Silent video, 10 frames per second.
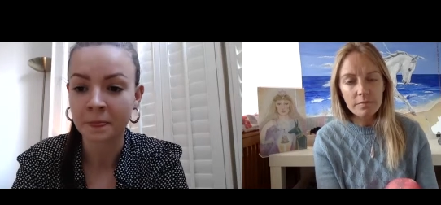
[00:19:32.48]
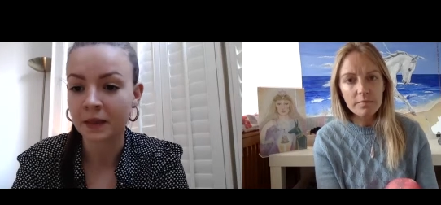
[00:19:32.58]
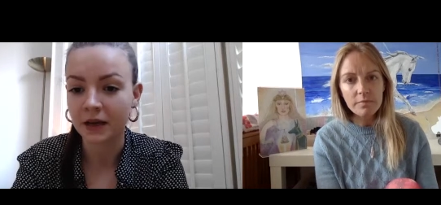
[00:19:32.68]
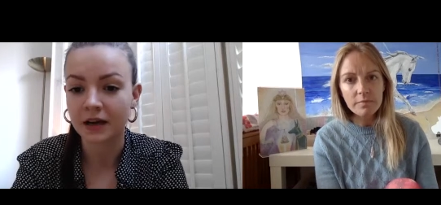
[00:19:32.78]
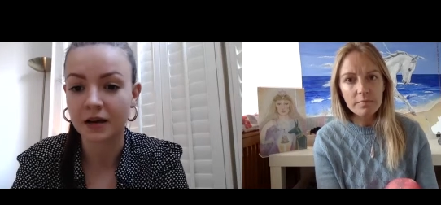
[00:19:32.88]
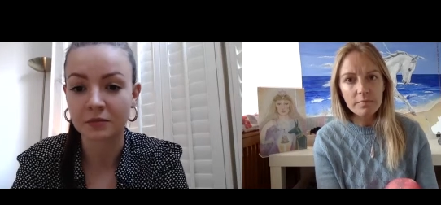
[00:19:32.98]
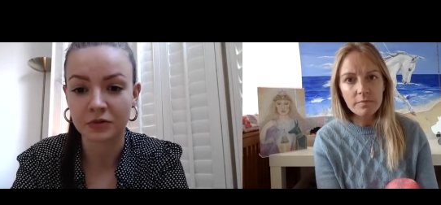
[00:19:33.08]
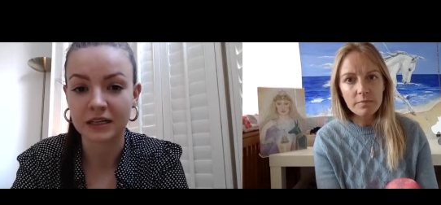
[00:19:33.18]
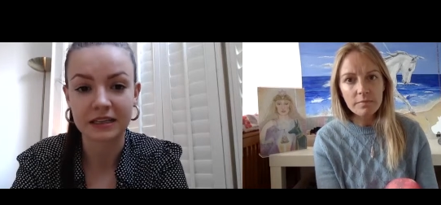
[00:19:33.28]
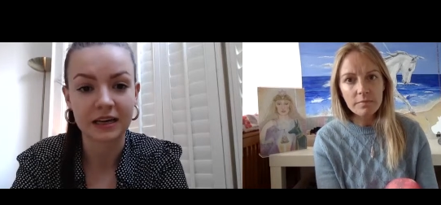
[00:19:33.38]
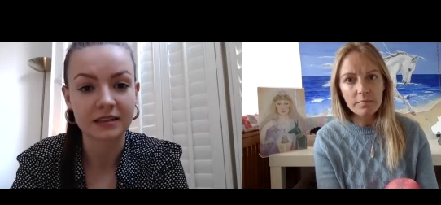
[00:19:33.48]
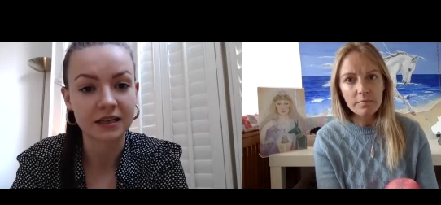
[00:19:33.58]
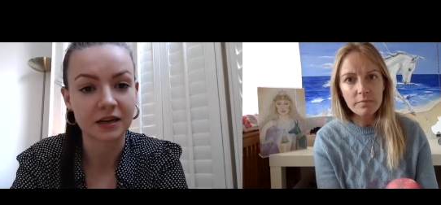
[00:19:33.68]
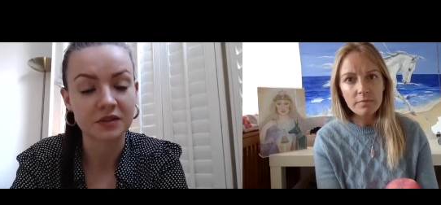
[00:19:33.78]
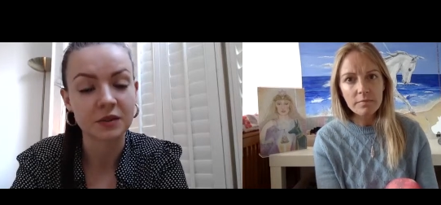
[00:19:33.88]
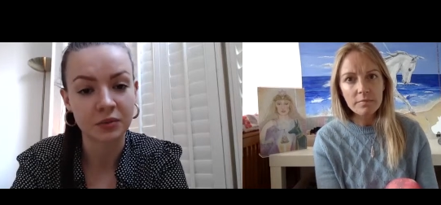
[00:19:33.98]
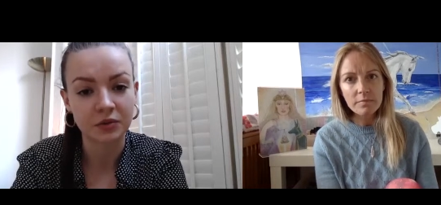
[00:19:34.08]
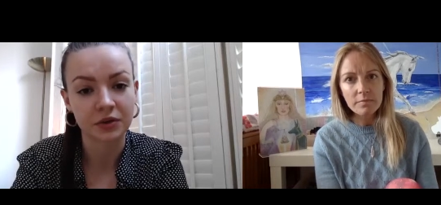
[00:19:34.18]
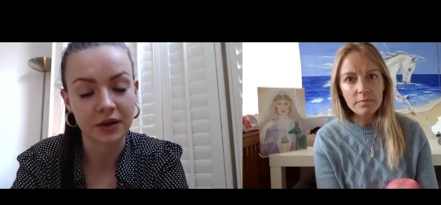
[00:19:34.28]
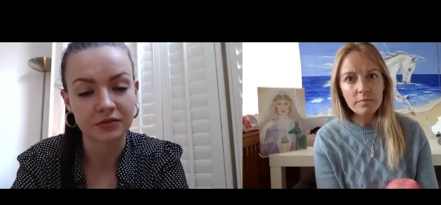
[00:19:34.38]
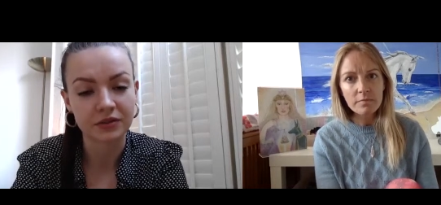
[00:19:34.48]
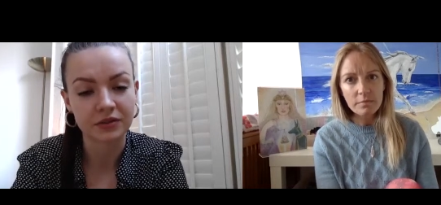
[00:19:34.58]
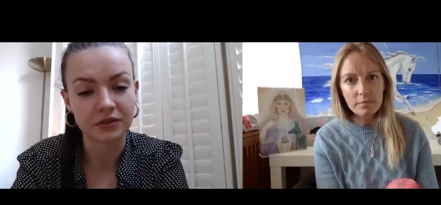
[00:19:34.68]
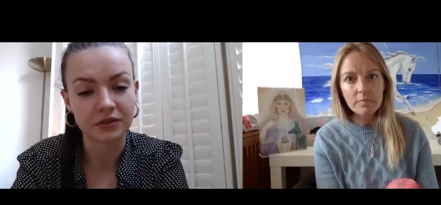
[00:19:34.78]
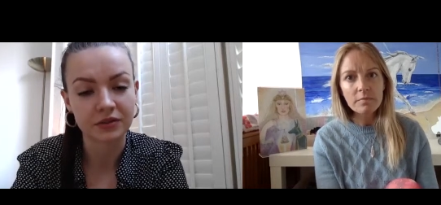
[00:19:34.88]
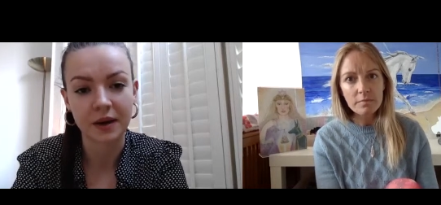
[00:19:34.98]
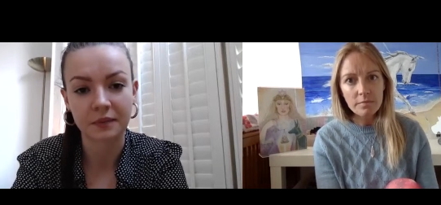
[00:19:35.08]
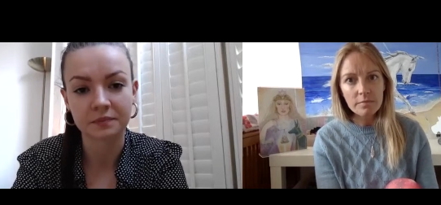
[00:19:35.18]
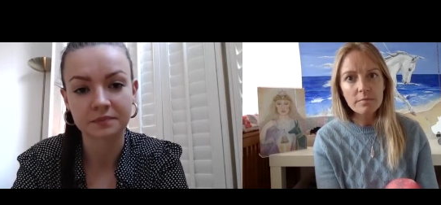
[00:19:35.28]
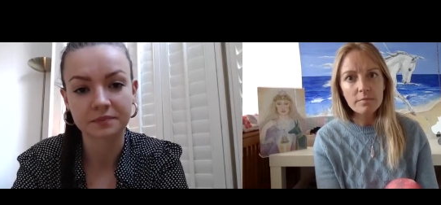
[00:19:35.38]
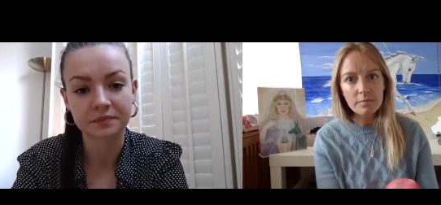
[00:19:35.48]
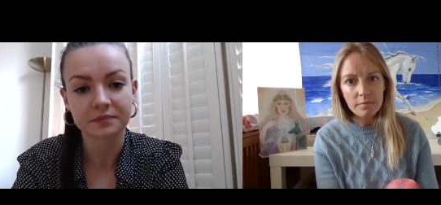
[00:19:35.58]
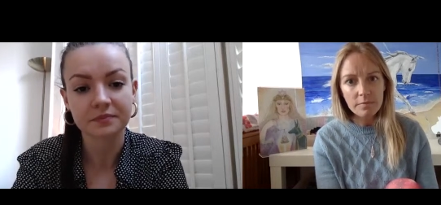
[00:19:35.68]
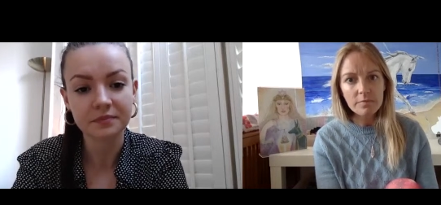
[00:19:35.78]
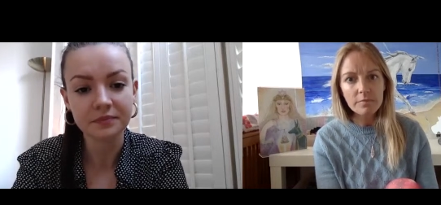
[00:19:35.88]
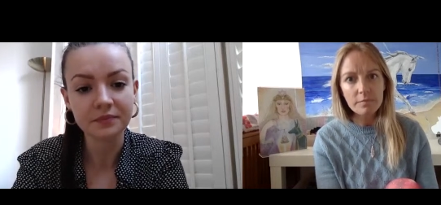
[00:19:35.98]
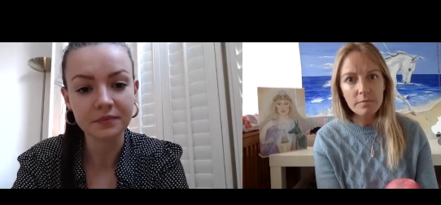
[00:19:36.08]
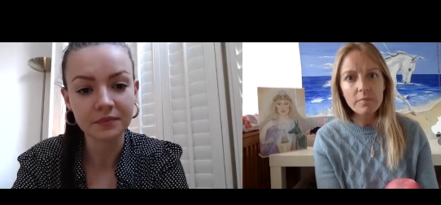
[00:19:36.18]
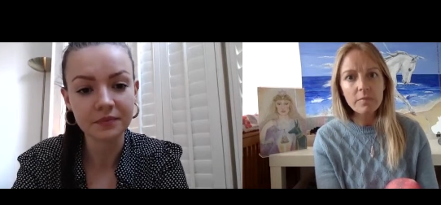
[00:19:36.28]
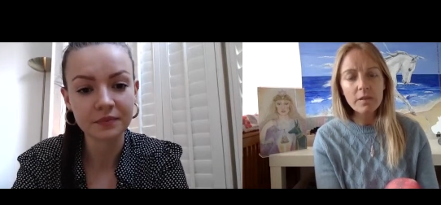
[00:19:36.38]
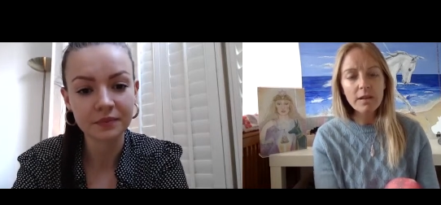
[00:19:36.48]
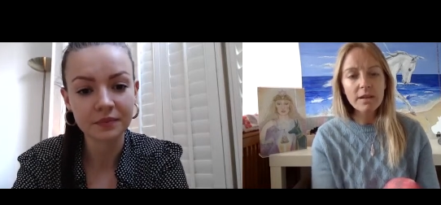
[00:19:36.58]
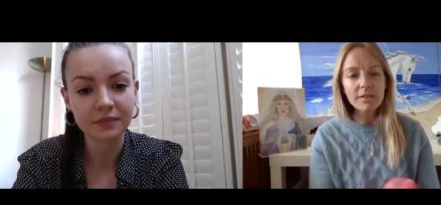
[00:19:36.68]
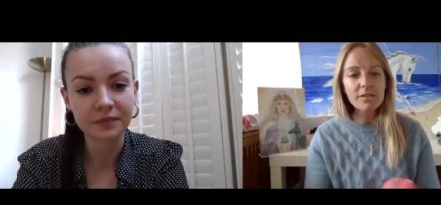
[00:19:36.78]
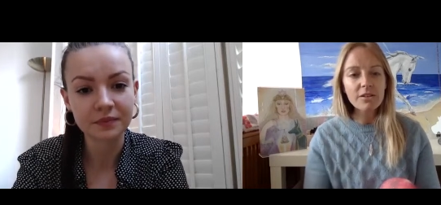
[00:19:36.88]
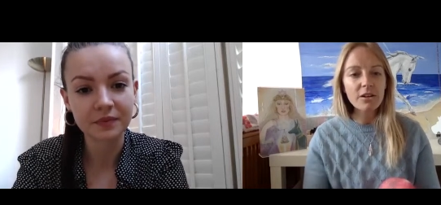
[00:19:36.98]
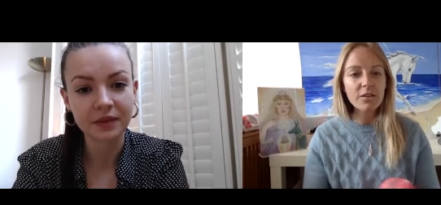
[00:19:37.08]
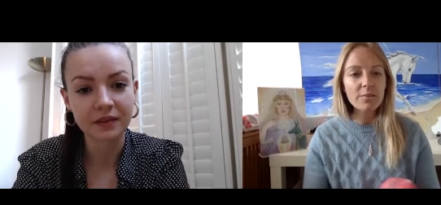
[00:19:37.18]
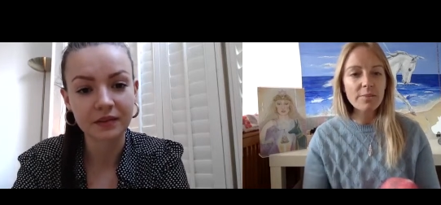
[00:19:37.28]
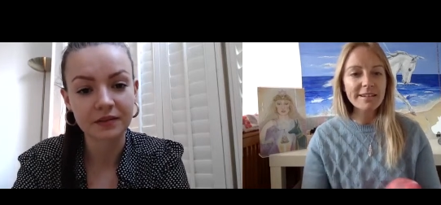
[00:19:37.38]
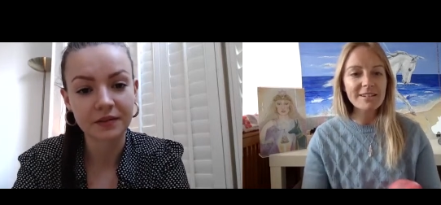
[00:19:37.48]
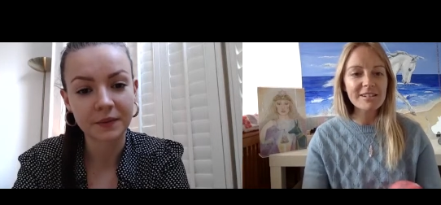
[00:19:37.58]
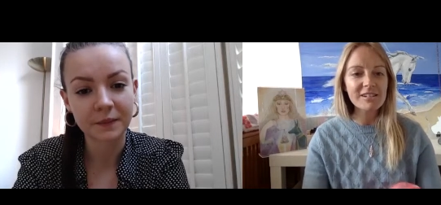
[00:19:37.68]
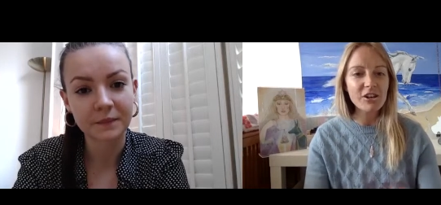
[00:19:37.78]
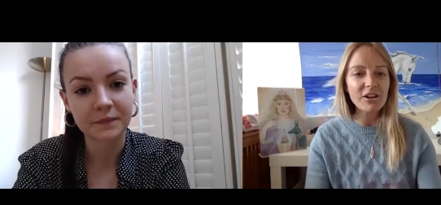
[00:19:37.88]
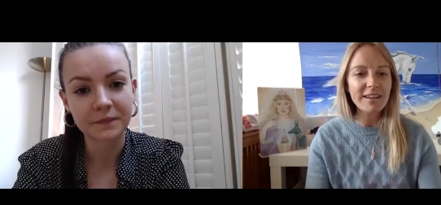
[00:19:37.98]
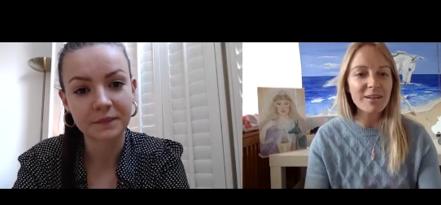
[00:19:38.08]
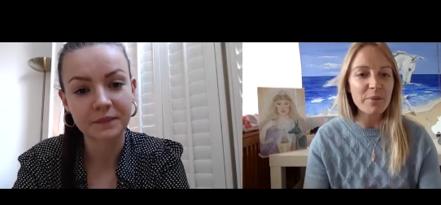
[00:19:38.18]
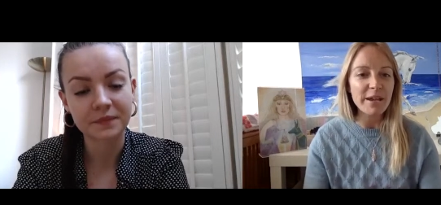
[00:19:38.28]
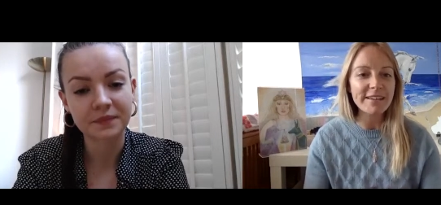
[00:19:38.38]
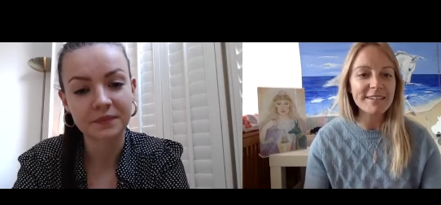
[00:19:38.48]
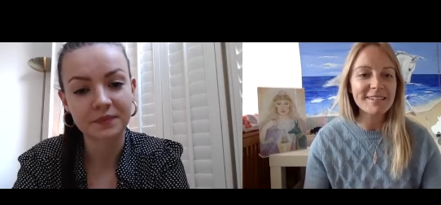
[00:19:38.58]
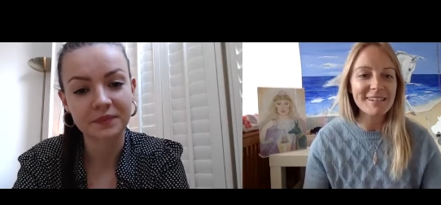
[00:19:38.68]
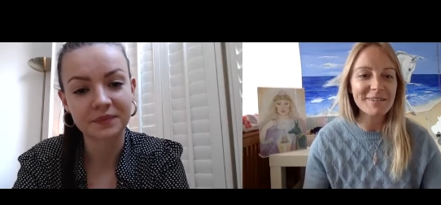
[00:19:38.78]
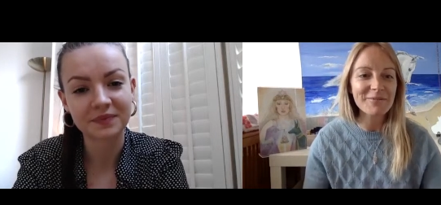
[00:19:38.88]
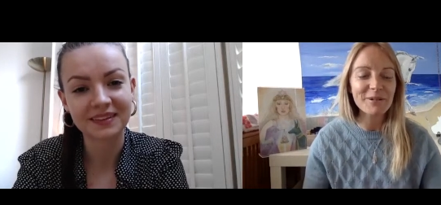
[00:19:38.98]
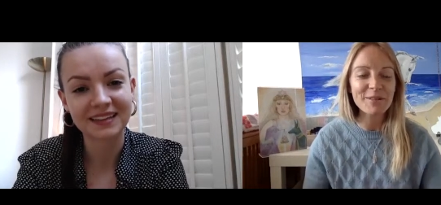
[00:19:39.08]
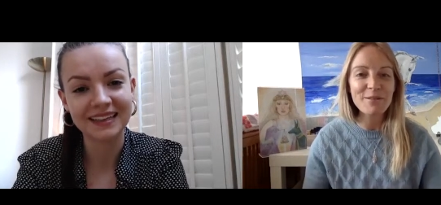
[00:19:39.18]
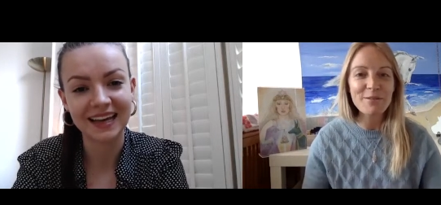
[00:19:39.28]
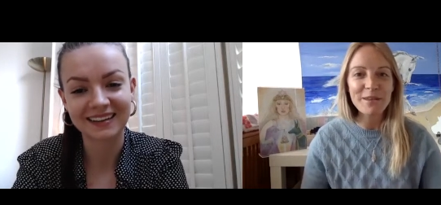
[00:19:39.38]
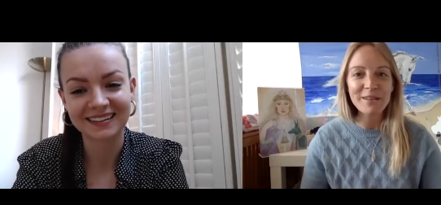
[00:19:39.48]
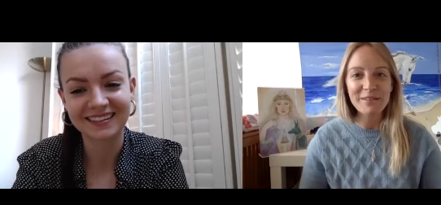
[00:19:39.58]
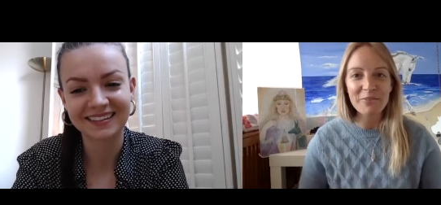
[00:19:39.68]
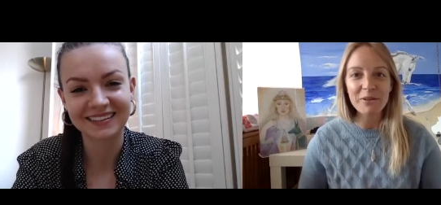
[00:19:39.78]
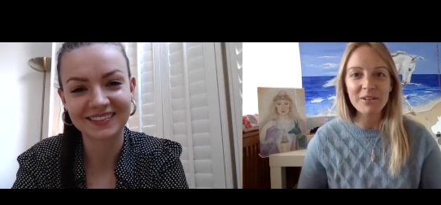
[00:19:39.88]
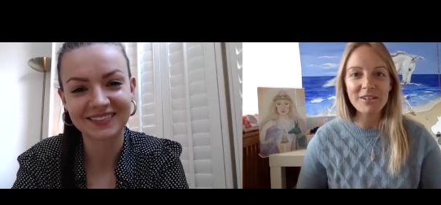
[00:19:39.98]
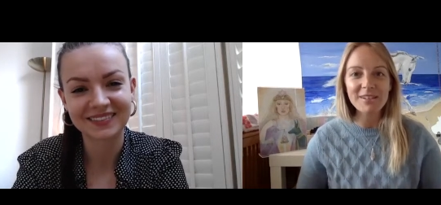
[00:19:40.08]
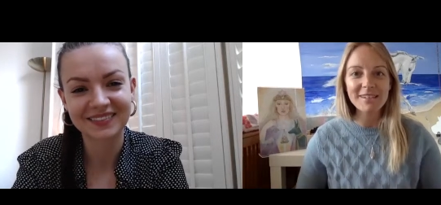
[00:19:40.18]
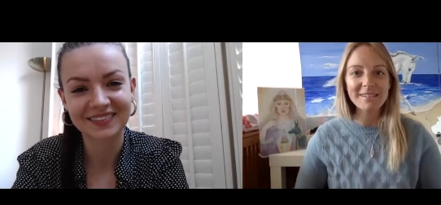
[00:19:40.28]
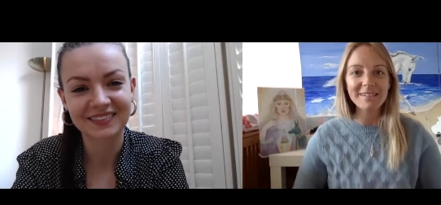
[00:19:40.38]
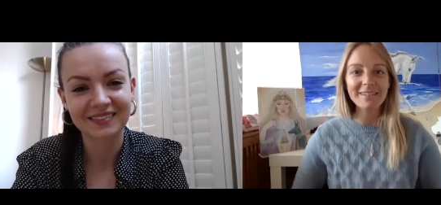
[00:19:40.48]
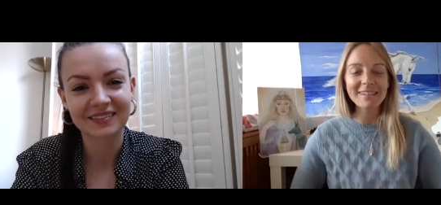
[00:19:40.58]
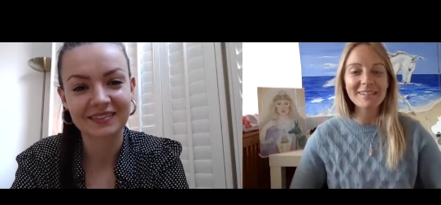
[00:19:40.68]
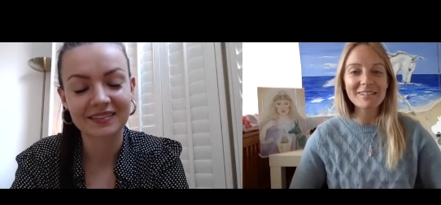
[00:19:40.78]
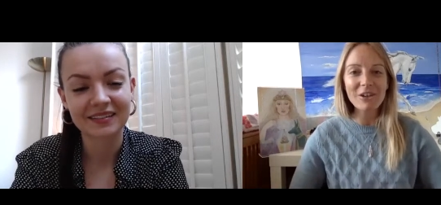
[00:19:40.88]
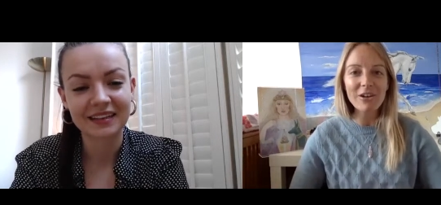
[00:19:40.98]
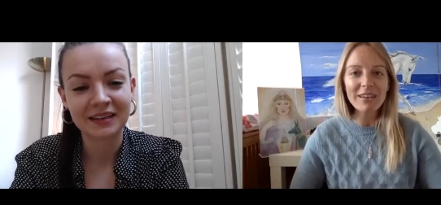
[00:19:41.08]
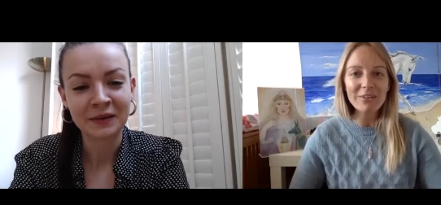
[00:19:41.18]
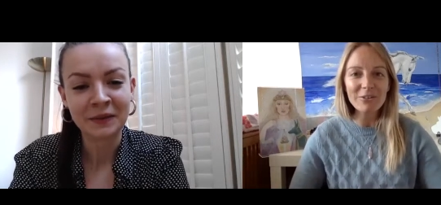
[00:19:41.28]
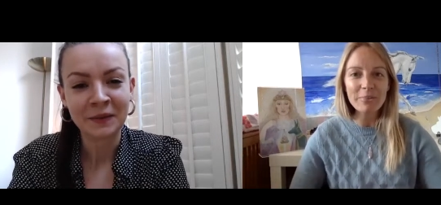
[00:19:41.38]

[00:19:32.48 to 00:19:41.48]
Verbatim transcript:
Speaker 1: and i'm really there to kind of support you every step of the way
Speaker 2: mm-hmm. so going back to style a bit one of the things i wondered is like style on a